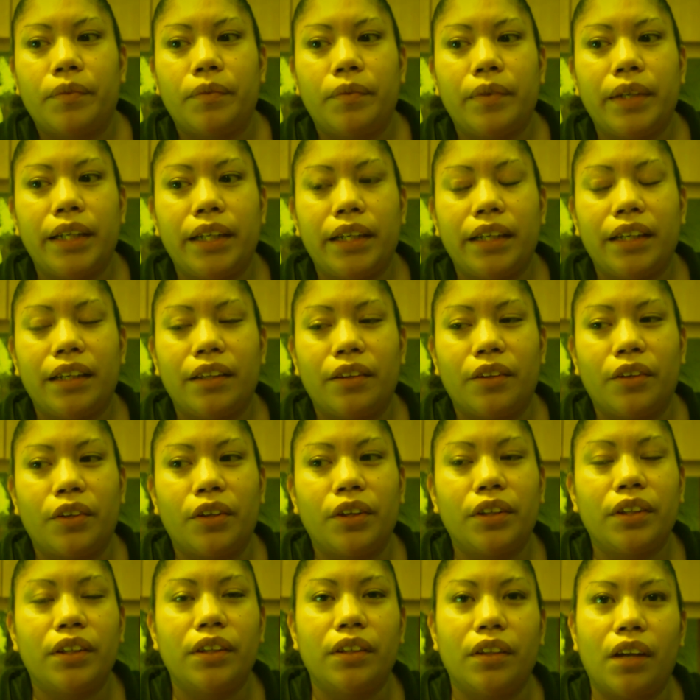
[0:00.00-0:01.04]
We
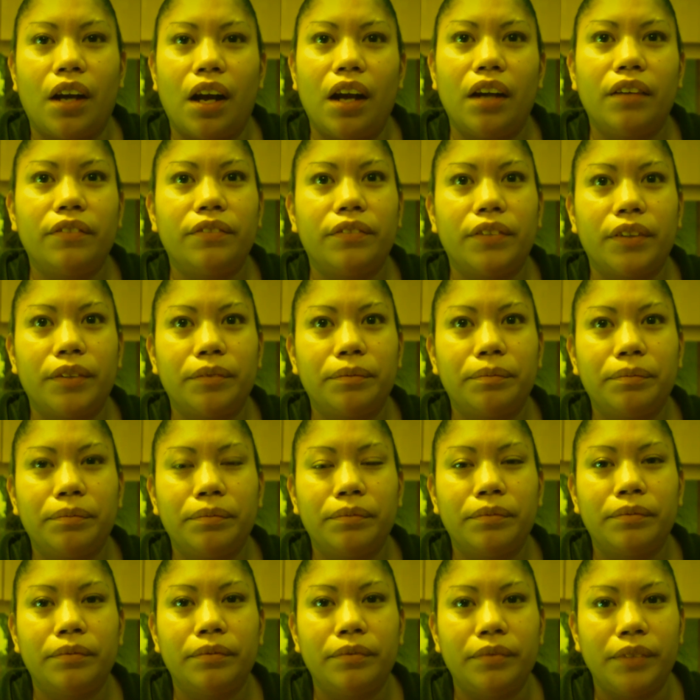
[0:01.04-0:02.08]
learn a lot from
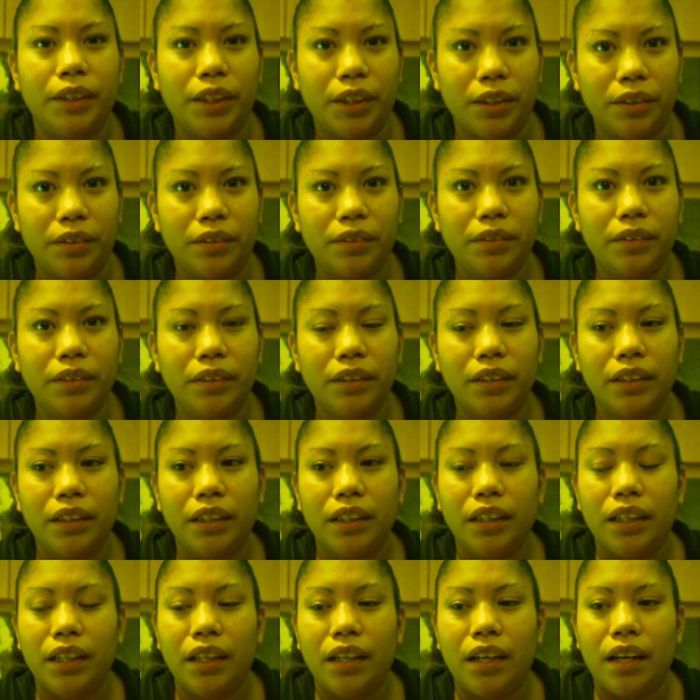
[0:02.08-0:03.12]
you,
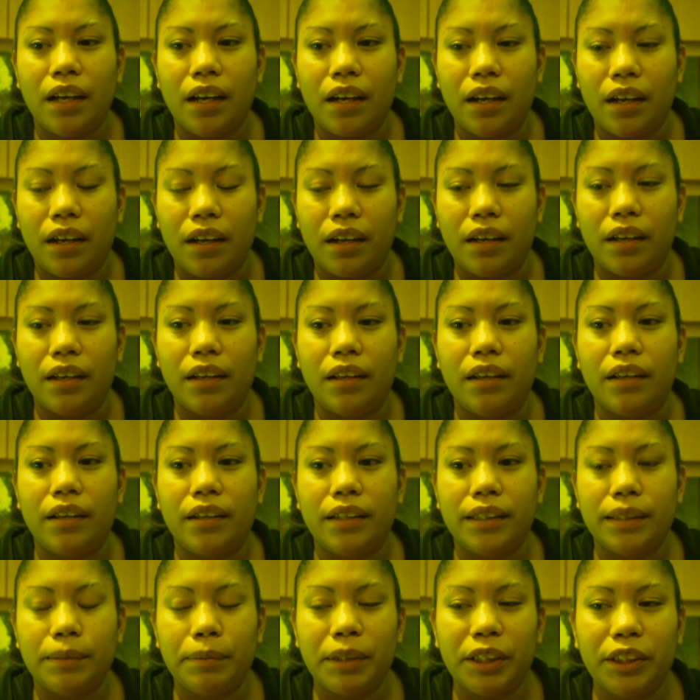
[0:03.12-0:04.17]

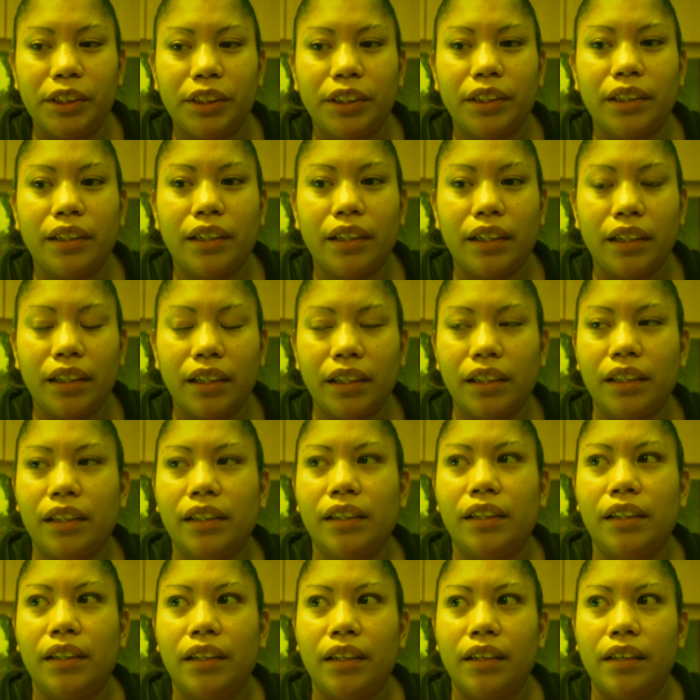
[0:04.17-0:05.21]
especially,
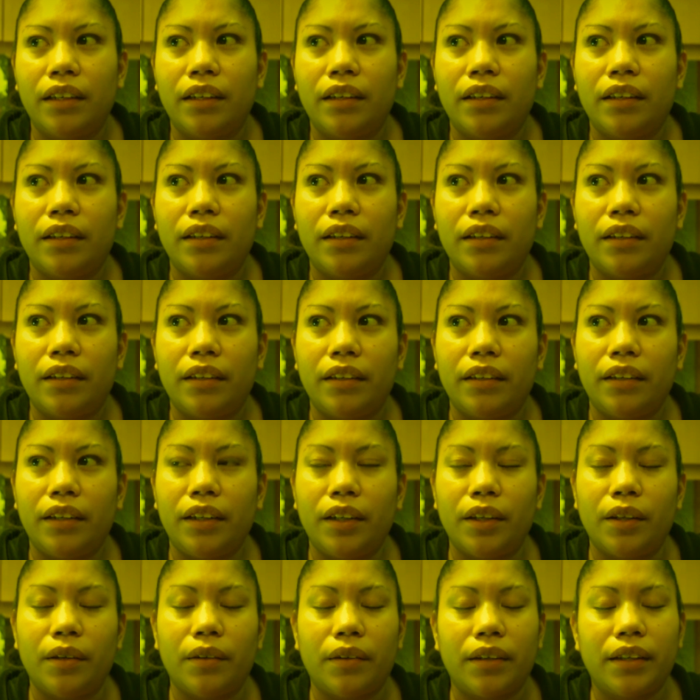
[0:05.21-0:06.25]

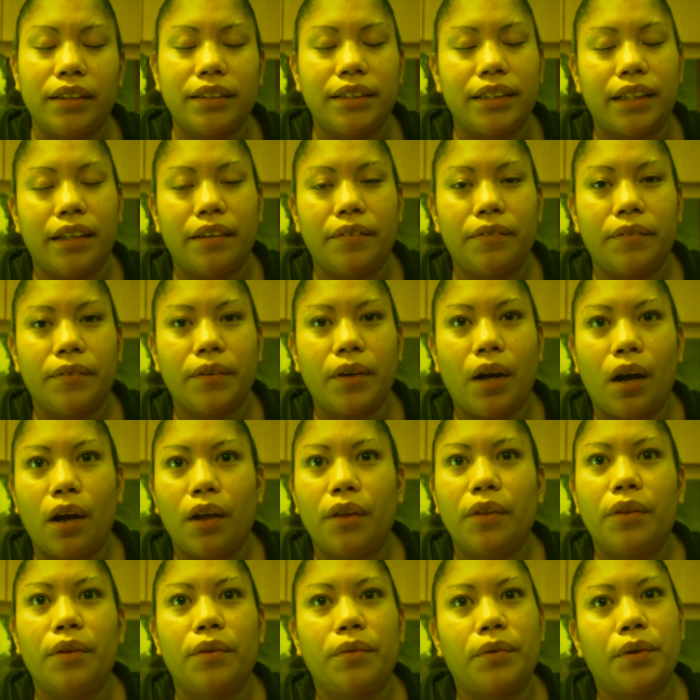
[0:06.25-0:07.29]
because they've
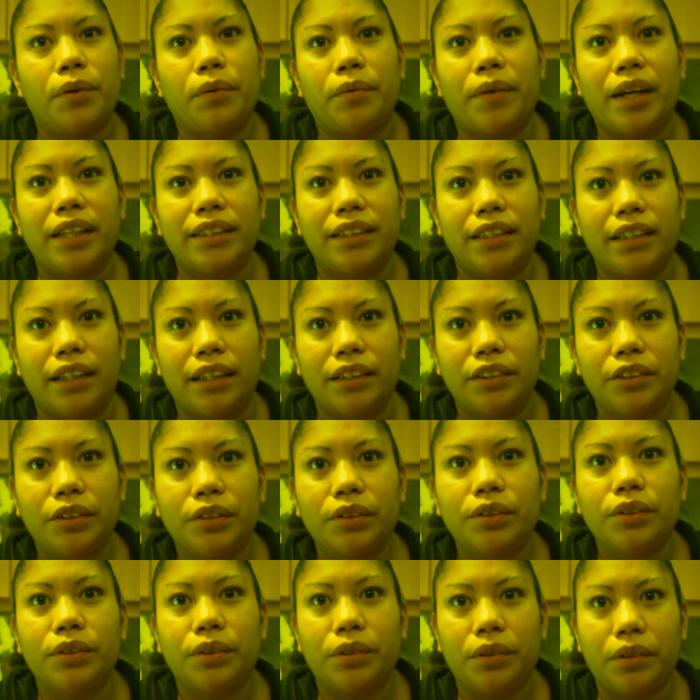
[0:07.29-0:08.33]
gone through residential
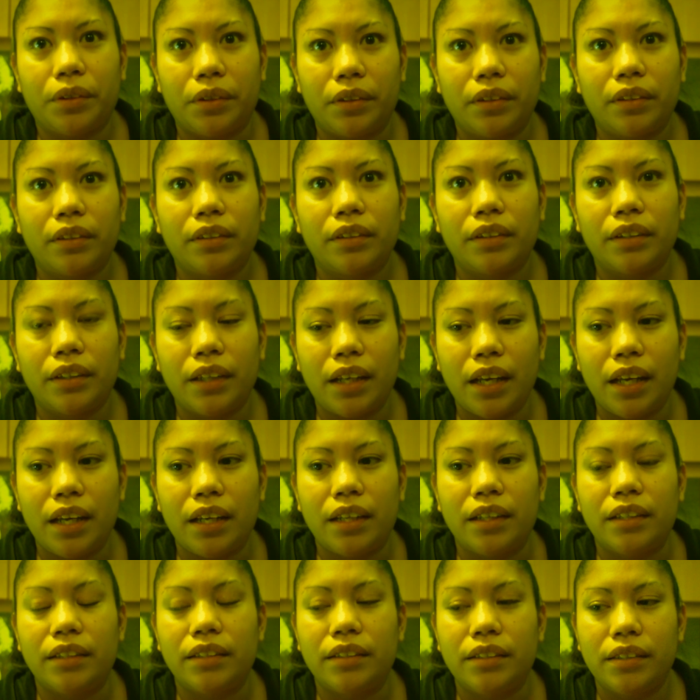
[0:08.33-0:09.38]
school,
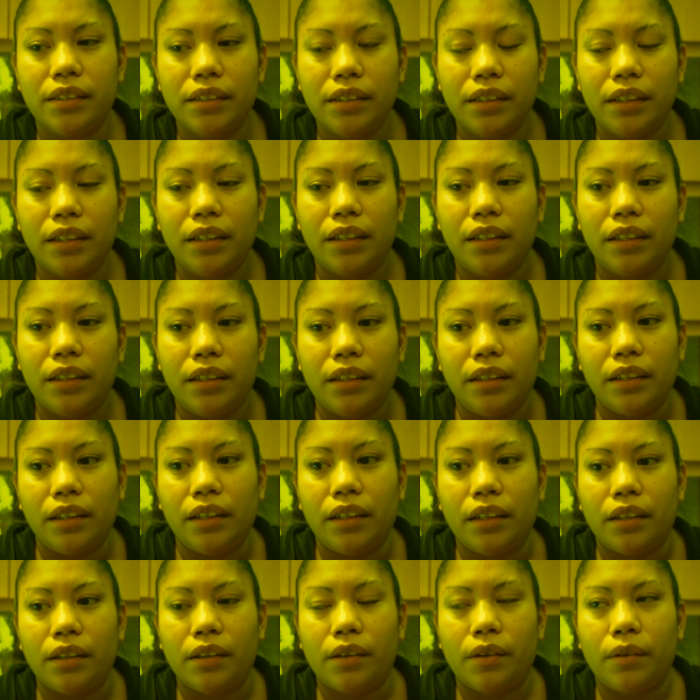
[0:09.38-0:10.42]
and
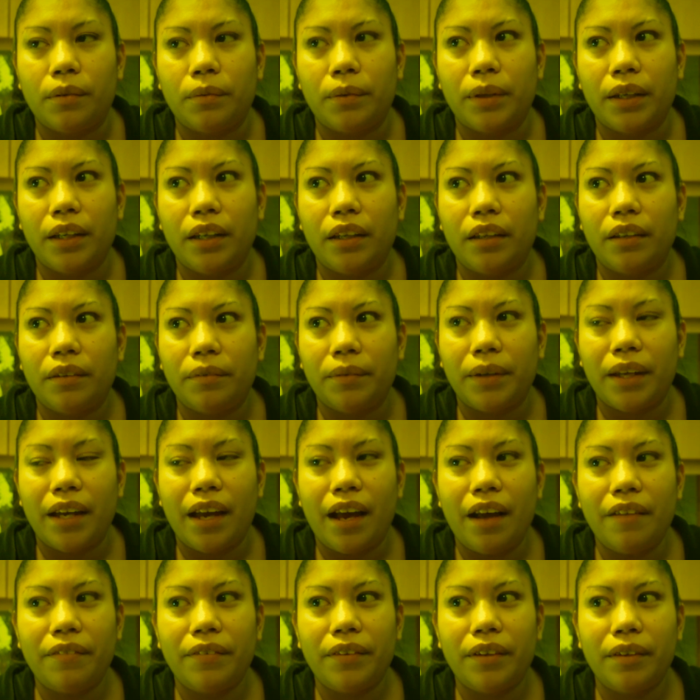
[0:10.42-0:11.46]
You know, we
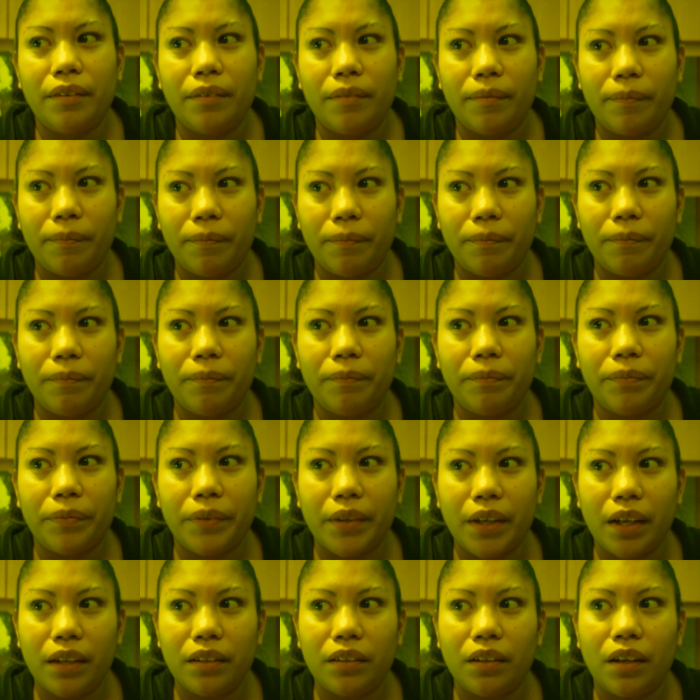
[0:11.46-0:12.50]
have a
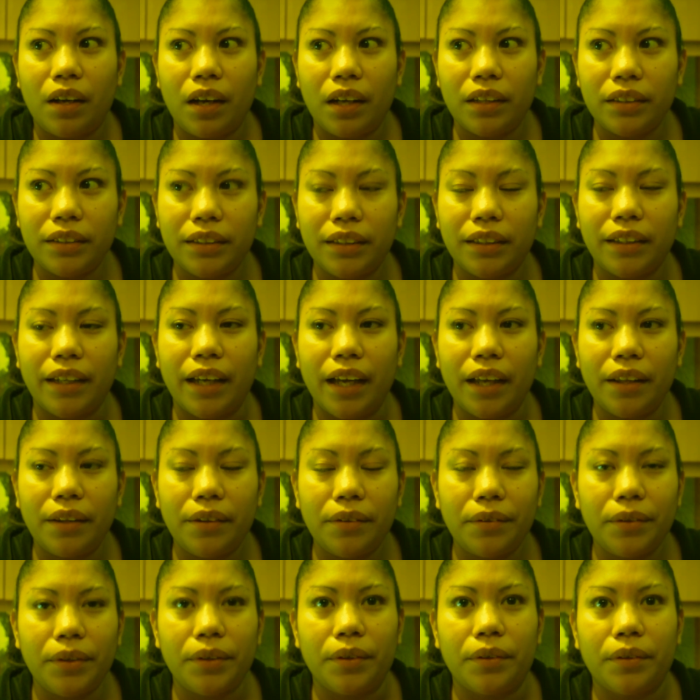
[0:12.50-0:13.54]
lot to get
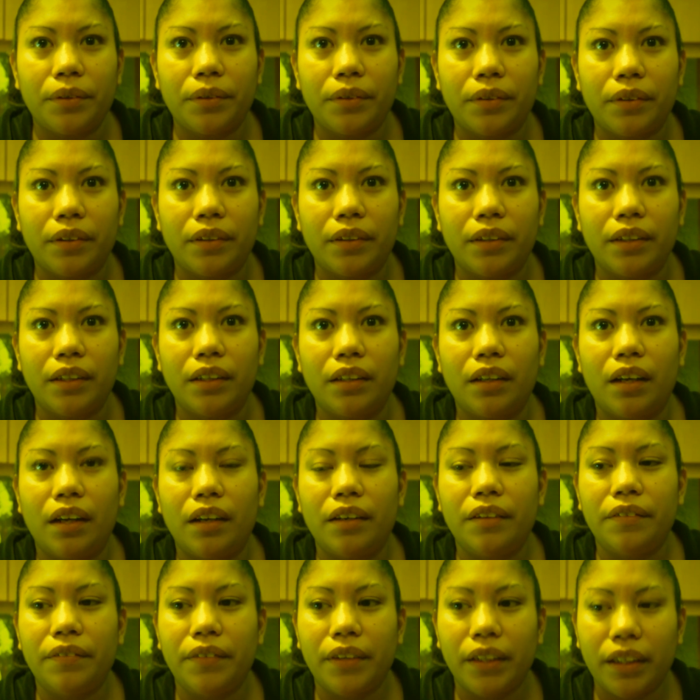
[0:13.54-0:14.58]
through, a
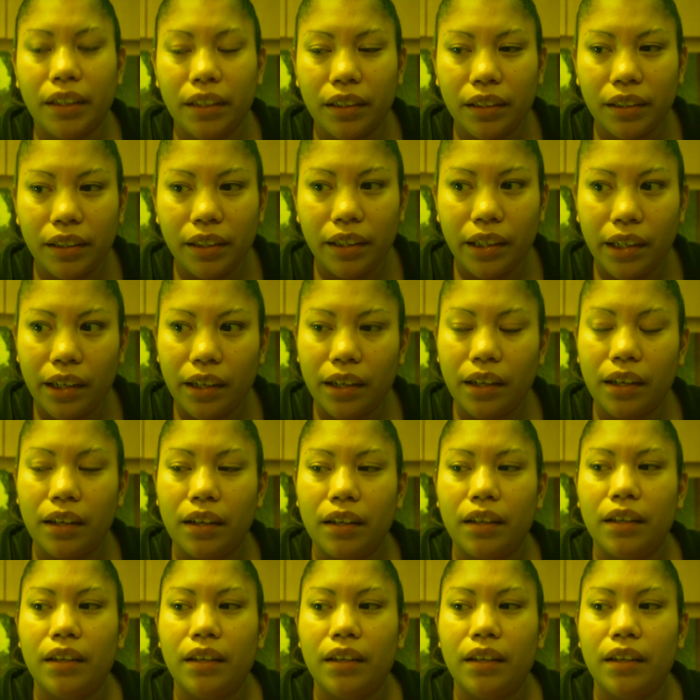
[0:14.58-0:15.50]
lot of healing.